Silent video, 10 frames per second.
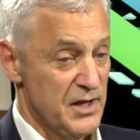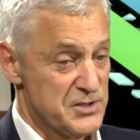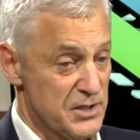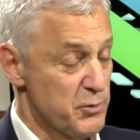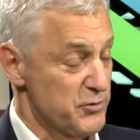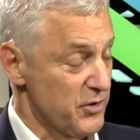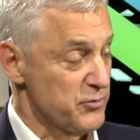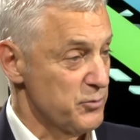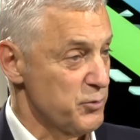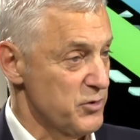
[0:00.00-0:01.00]
Singapore is
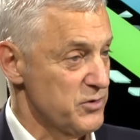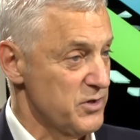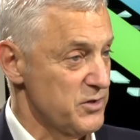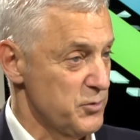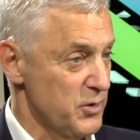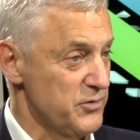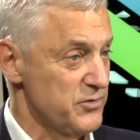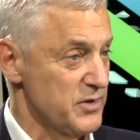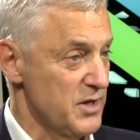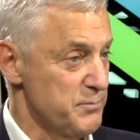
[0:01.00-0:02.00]
also important to
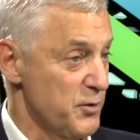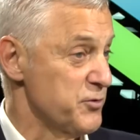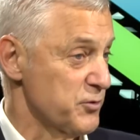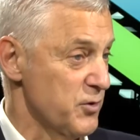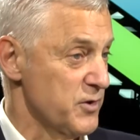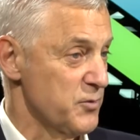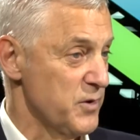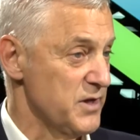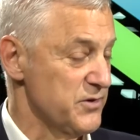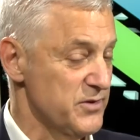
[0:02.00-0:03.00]
us. Both are growing
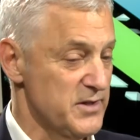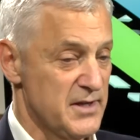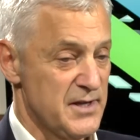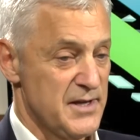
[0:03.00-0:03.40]
quite nicely.